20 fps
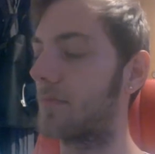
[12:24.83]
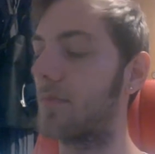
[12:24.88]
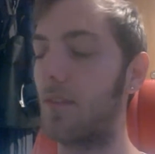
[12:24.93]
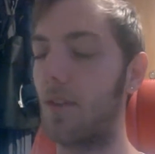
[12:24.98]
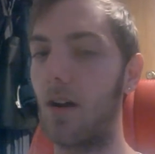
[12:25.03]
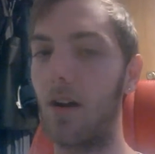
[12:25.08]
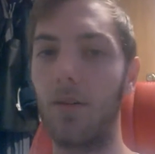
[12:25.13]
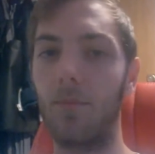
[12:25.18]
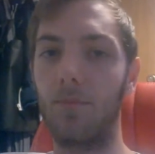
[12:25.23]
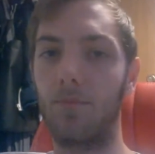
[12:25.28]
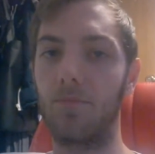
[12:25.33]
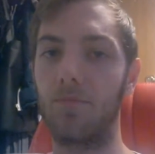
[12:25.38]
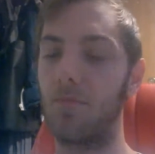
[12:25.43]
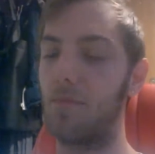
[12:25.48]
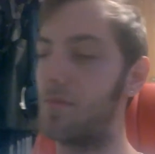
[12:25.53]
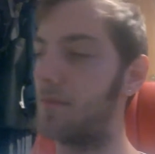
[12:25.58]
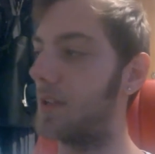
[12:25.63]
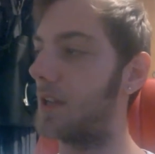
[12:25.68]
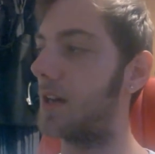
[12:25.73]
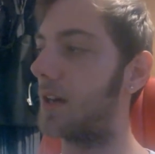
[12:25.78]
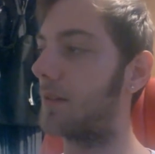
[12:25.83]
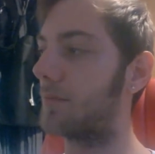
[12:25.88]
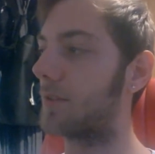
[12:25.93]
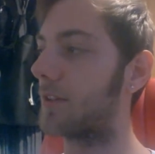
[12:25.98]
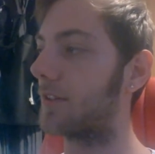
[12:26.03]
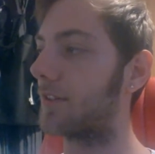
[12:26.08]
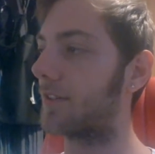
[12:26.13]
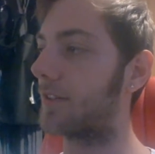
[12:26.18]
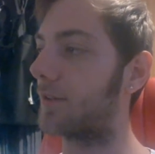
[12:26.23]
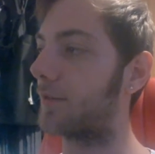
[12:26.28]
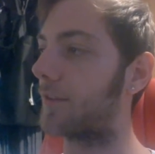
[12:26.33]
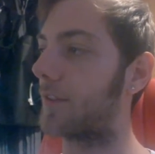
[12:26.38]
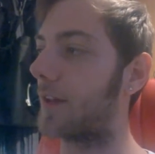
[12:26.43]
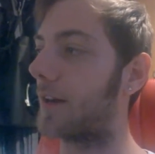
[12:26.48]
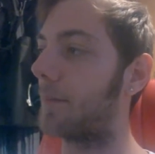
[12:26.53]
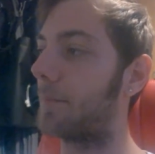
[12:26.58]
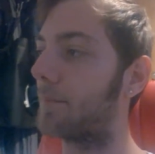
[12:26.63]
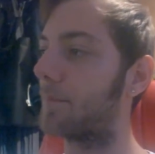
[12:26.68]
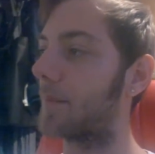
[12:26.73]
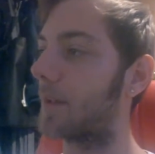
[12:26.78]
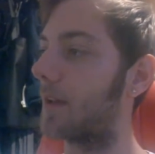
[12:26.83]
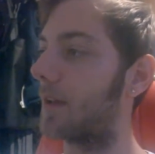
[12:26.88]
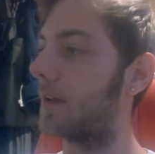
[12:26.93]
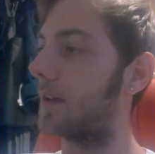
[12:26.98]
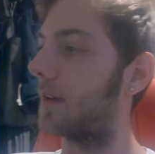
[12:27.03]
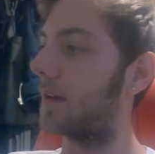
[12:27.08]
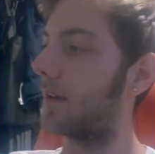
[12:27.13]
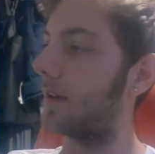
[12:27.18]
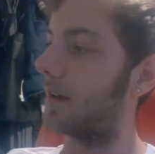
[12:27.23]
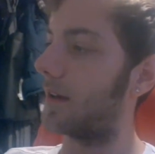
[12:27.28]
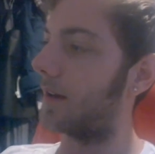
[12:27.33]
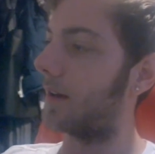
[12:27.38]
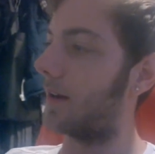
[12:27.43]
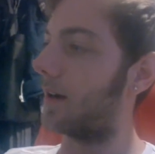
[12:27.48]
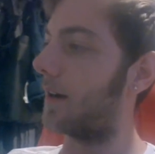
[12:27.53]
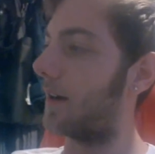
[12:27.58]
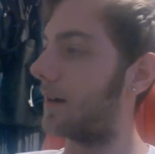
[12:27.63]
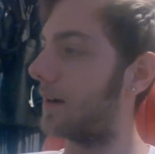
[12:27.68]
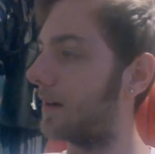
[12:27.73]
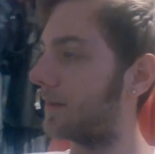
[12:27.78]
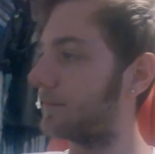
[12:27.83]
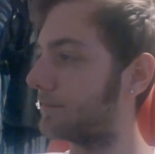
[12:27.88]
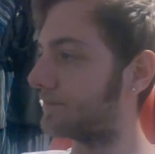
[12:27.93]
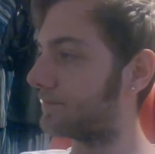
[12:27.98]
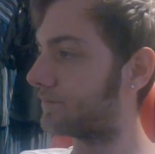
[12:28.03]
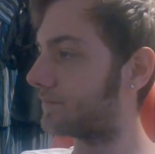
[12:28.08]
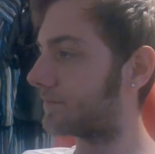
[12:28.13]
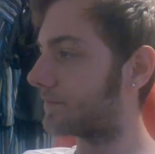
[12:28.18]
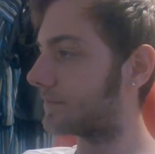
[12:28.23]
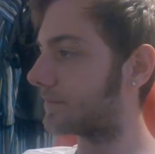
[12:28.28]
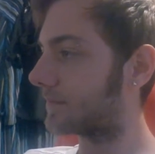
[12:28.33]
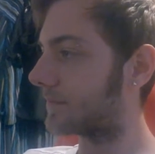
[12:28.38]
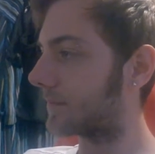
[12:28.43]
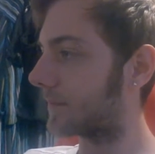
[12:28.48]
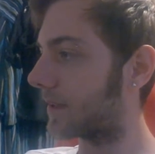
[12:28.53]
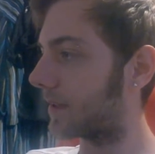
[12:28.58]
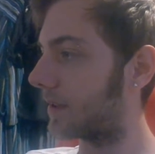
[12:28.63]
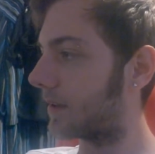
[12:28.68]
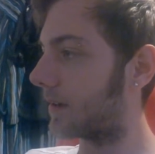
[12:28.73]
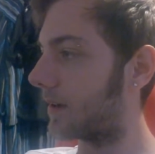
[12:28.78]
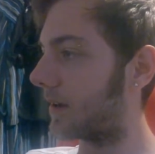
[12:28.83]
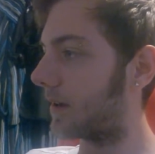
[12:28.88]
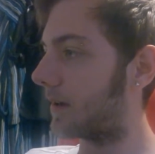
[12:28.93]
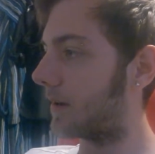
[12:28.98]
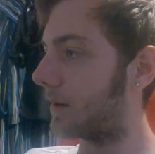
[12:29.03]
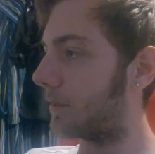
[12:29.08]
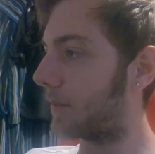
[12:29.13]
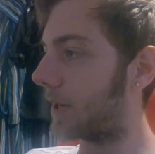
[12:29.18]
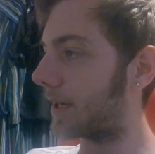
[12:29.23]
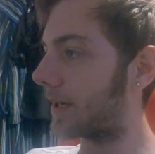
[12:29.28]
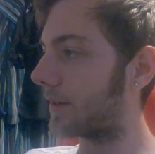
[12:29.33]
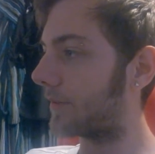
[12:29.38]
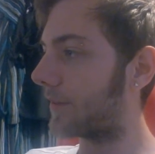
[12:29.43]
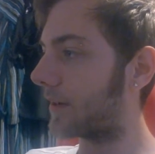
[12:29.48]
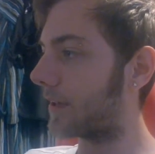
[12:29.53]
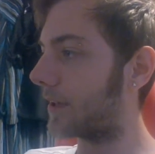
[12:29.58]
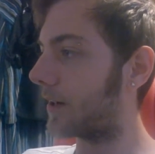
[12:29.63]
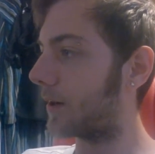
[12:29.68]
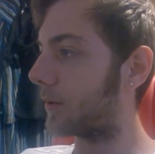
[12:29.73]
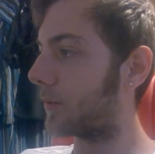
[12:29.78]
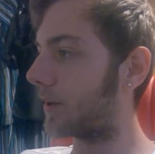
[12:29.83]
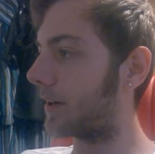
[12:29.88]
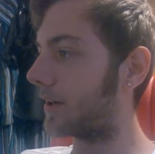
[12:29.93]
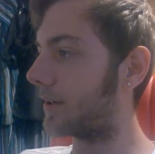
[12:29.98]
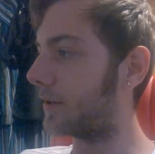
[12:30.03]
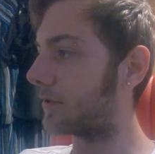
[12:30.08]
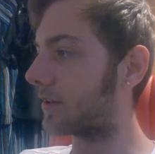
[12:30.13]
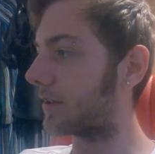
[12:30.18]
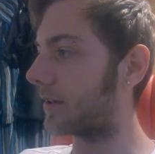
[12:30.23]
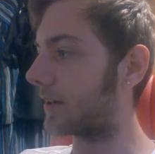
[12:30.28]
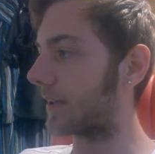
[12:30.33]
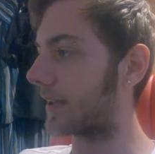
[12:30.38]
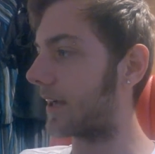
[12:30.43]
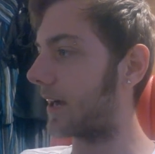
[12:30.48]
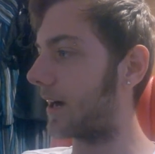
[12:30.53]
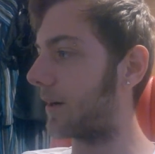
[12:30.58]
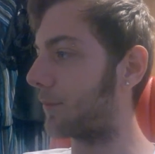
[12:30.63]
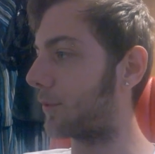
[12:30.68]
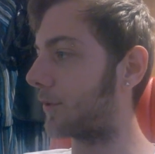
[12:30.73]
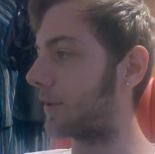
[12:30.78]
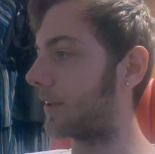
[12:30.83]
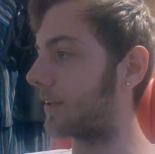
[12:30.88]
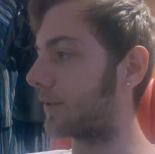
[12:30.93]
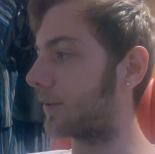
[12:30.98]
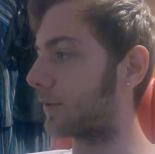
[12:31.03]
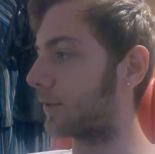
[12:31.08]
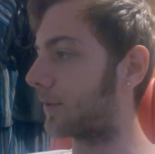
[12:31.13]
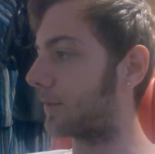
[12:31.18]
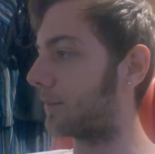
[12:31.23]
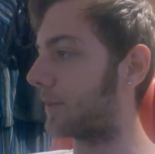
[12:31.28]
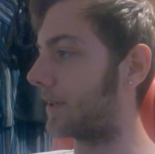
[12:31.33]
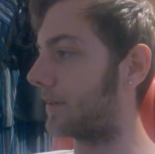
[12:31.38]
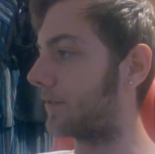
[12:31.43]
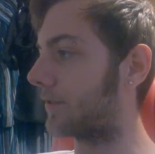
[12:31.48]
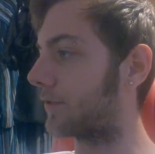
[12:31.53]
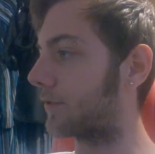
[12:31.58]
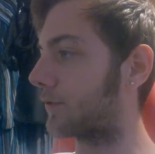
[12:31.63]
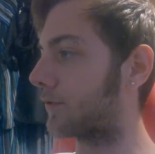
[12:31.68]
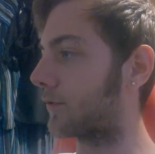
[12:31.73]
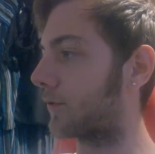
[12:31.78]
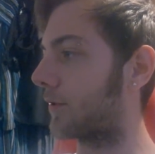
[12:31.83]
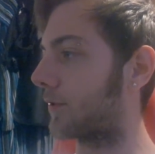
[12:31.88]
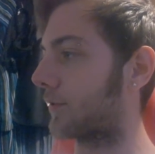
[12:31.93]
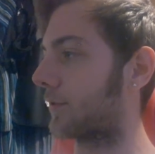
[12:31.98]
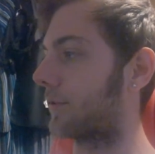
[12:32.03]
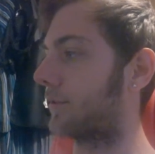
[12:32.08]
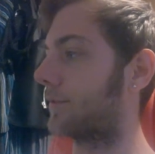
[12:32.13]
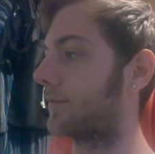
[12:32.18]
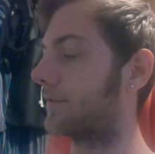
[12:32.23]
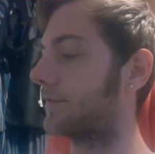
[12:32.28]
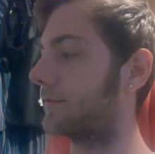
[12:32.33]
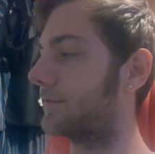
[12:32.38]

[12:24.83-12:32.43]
I'm going to settle for that. Make a video where you turn a cowboy into a beef stroganoff.